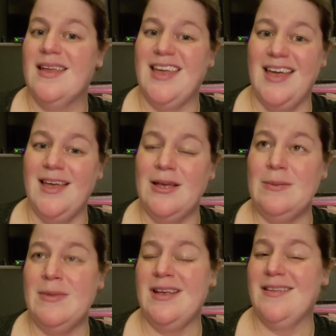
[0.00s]

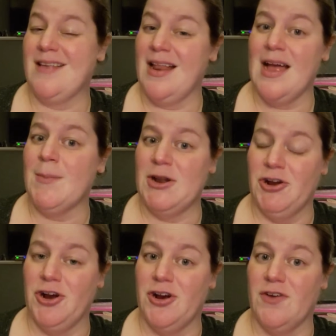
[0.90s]
Kim is getting on my
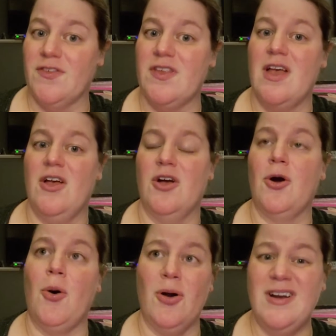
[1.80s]
nerves.
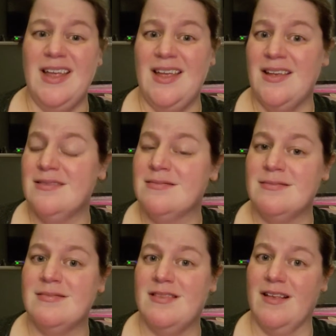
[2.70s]
Kourtney,
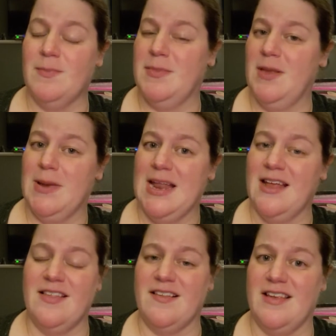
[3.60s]
the
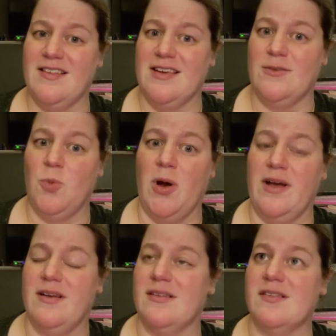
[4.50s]
beginning of the season
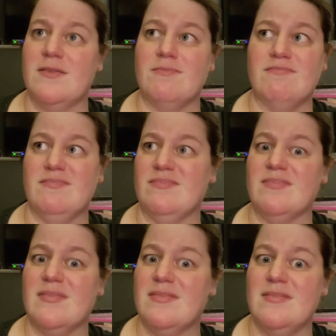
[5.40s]
was
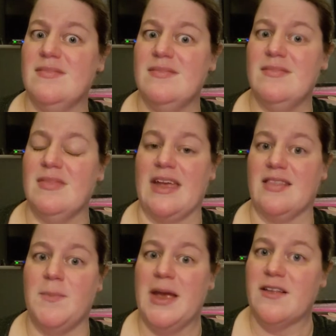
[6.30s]
like
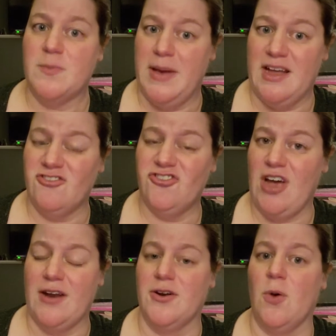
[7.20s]
the biggest bitch.
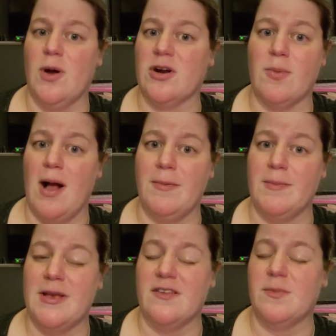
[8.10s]
I don't know what her
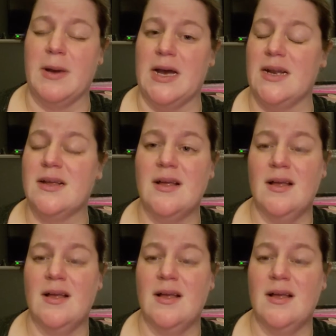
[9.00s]
problem is, but